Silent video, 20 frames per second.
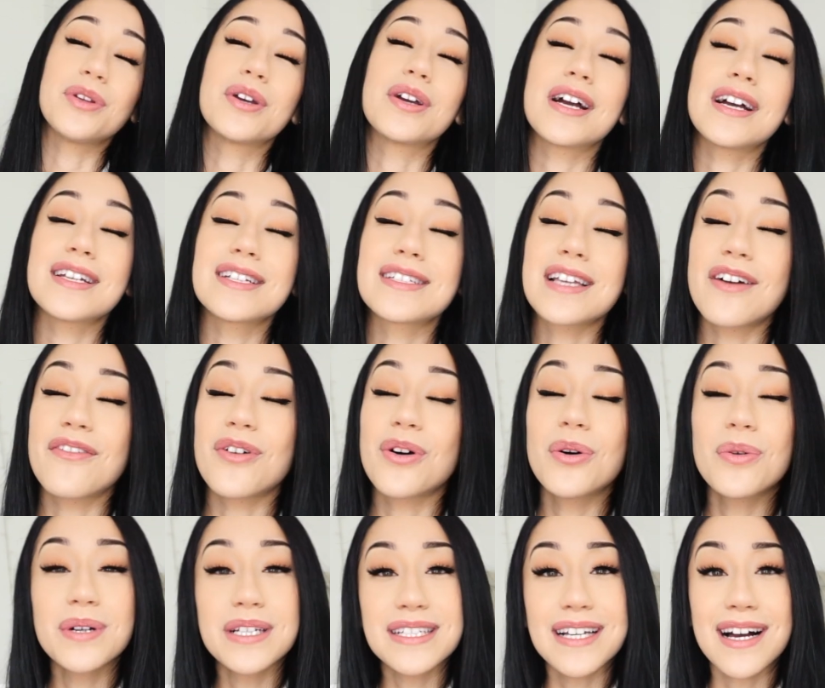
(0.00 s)
You guys have
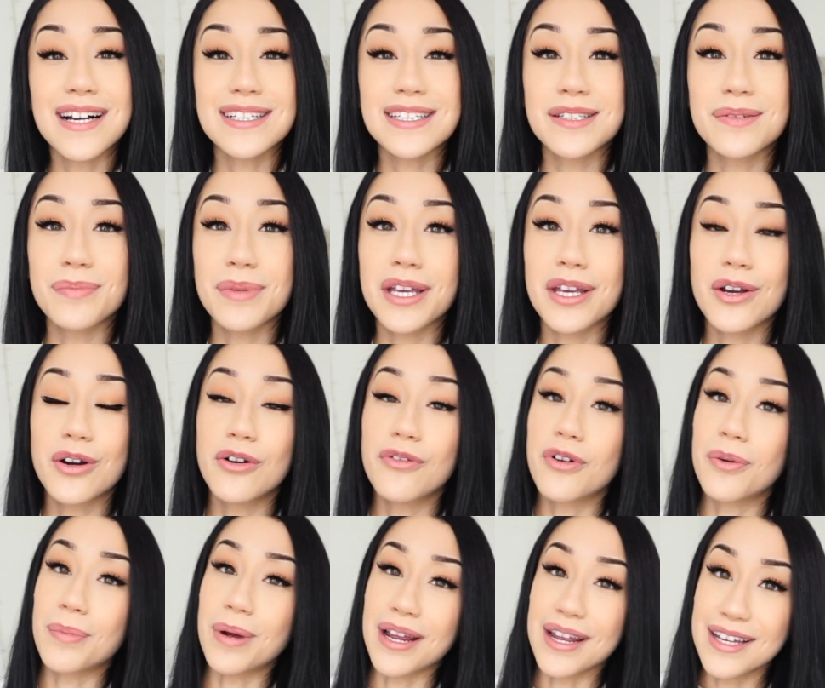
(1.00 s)
always asked me
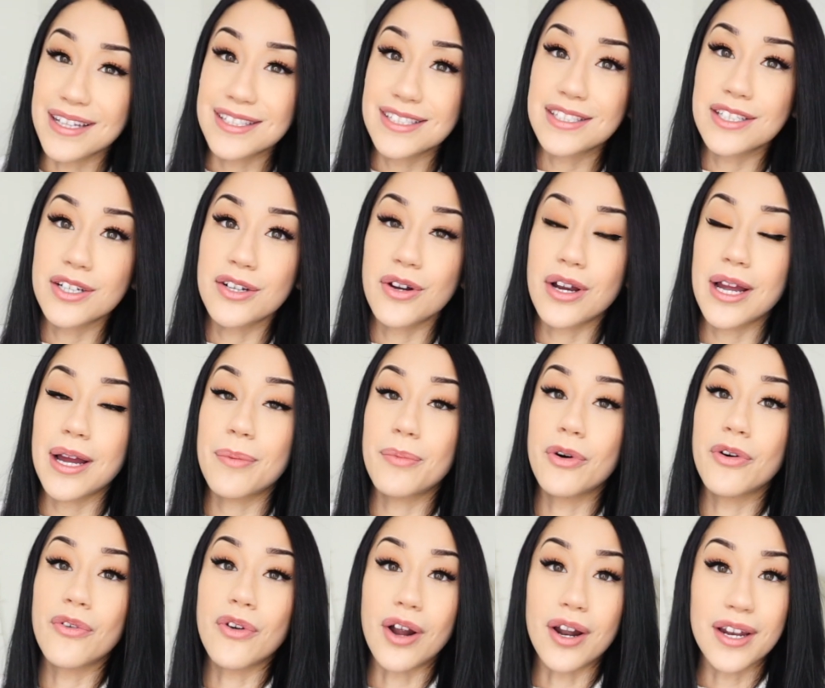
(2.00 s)
over my Instagram,
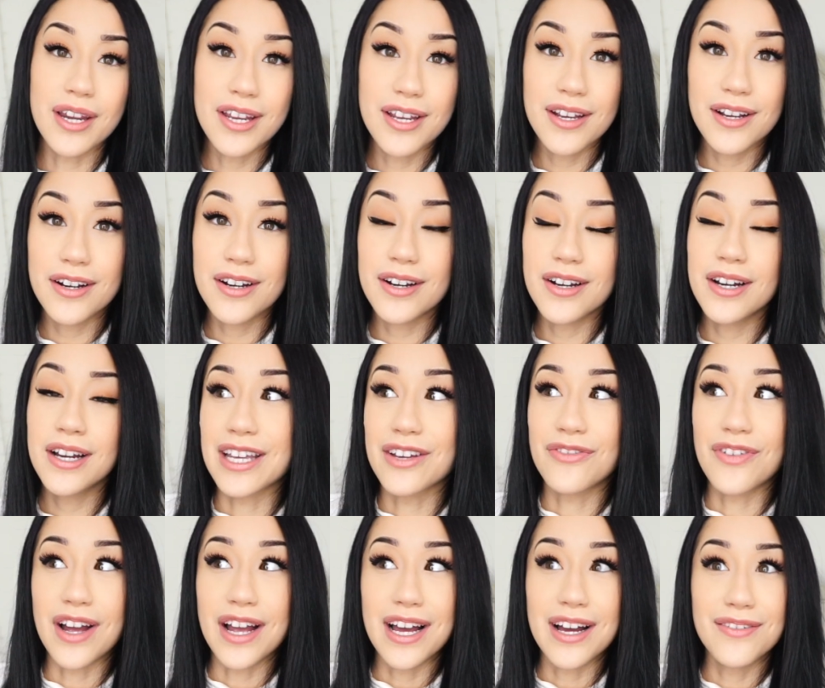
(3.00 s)
over on here,
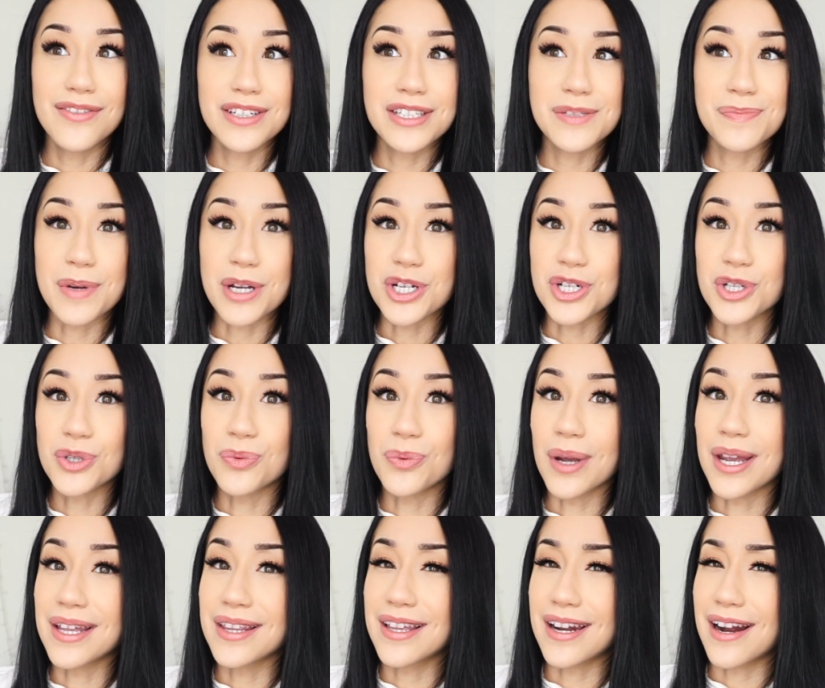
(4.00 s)
if I have a special
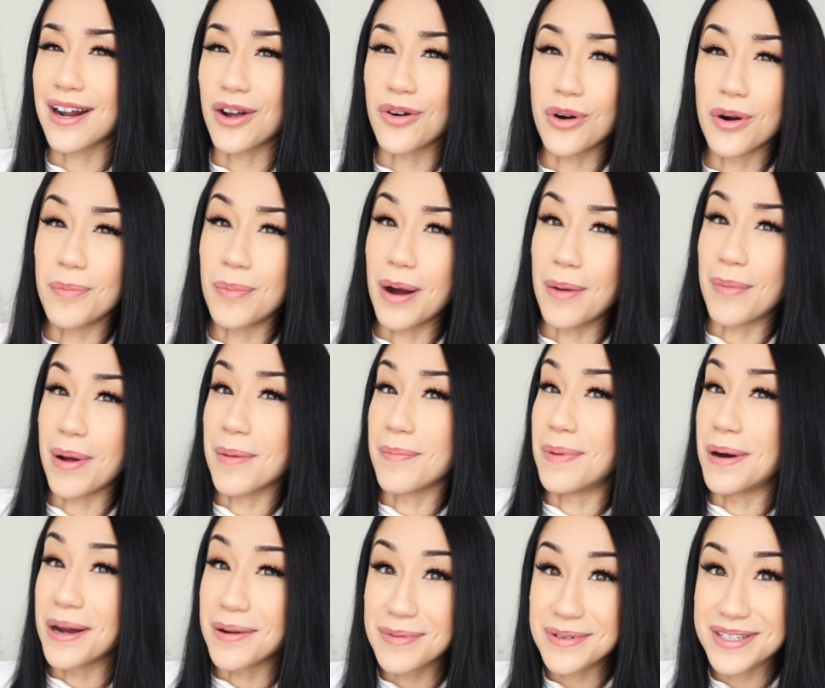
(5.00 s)
way that I go about my
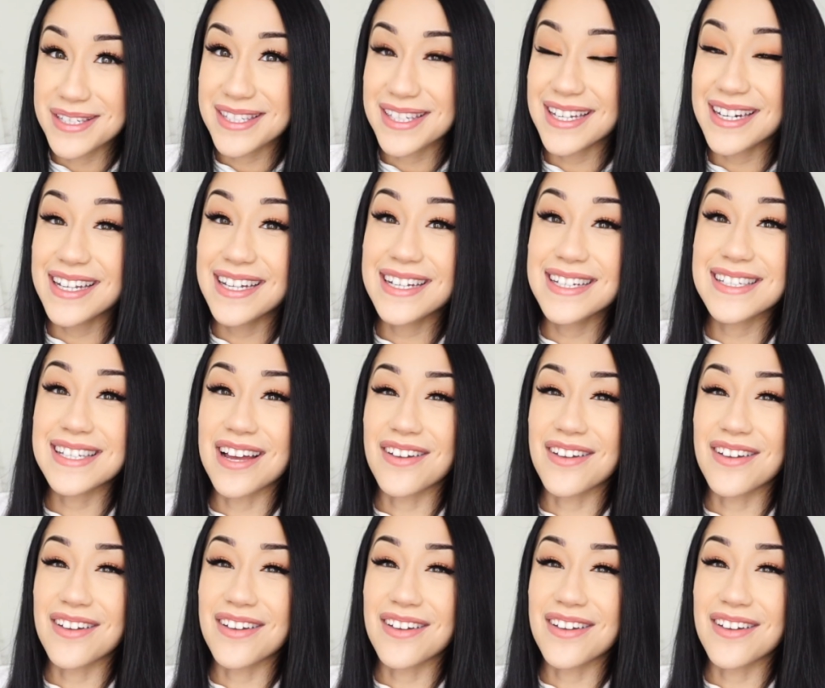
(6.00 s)
Bible studies.